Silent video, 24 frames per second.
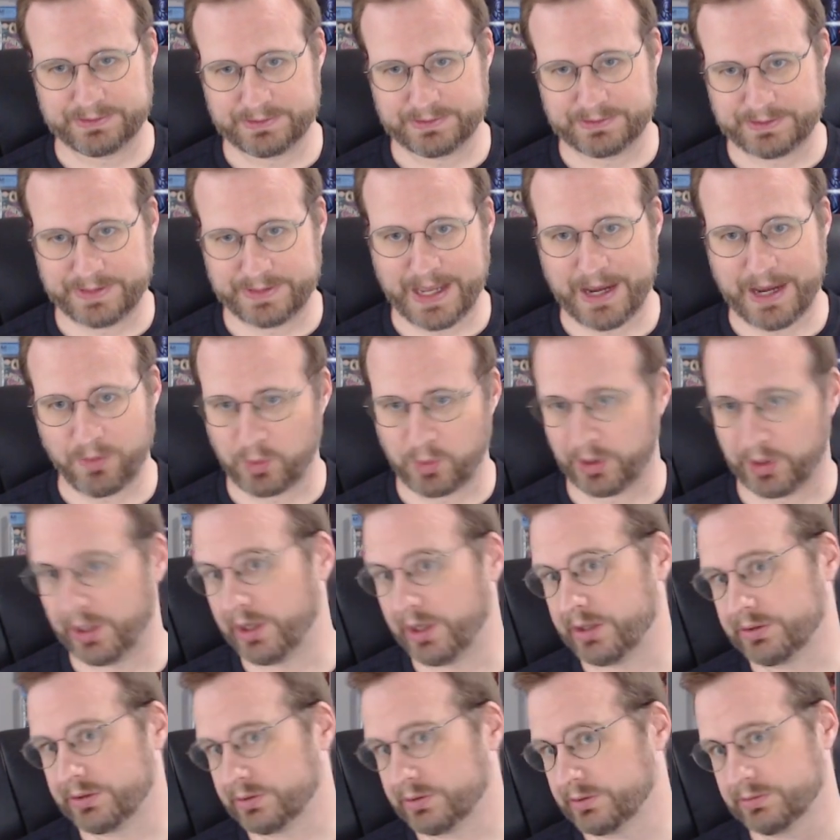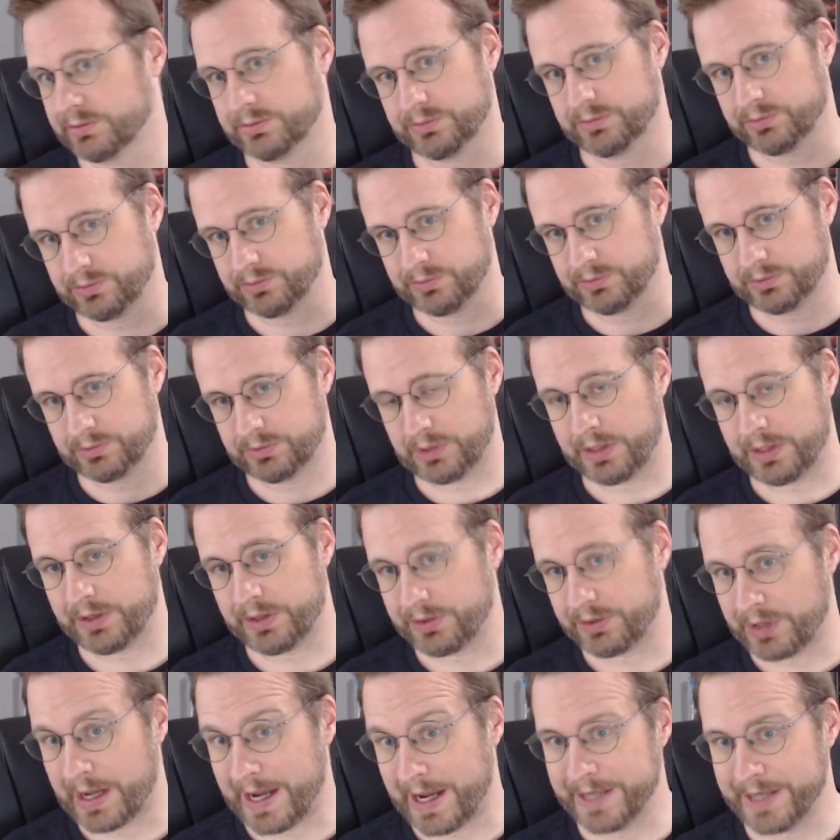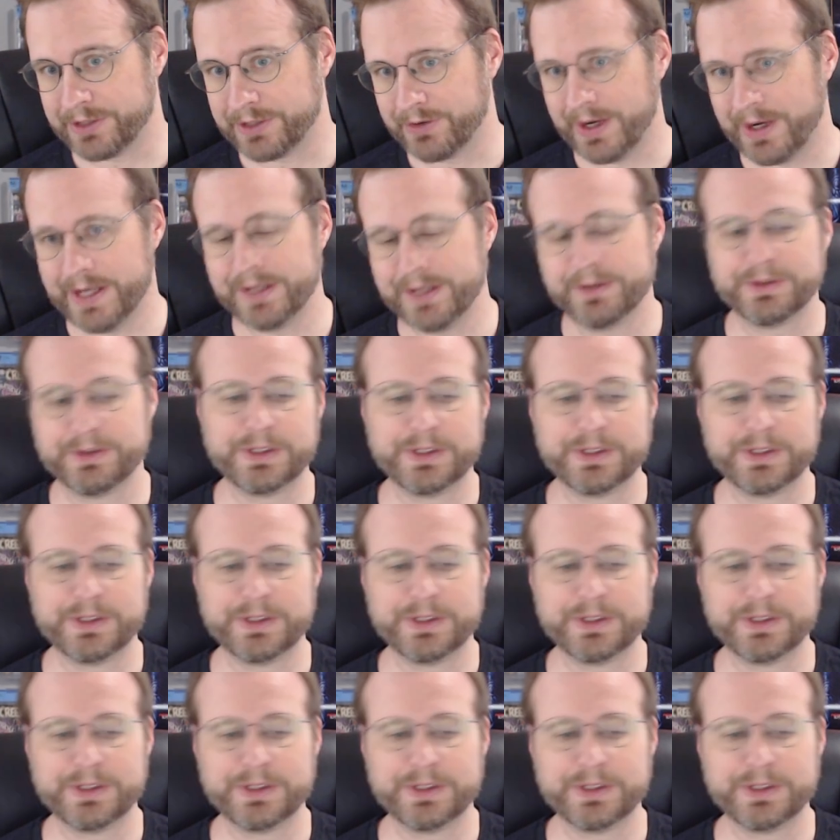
that were high grade.